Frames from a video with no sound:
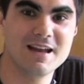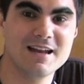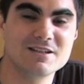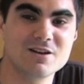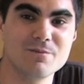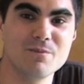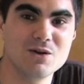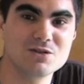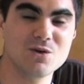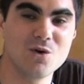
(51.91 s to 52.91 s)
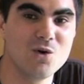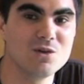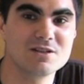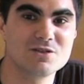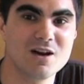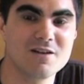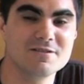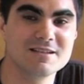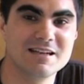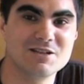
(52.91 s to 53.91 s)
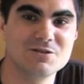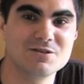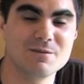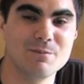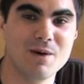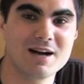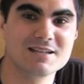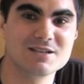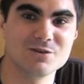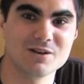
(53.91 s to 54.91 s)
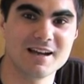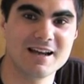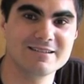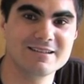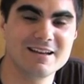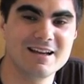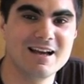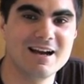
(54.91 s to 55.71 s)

It's got most all the drivers and issues and bugs sorted out.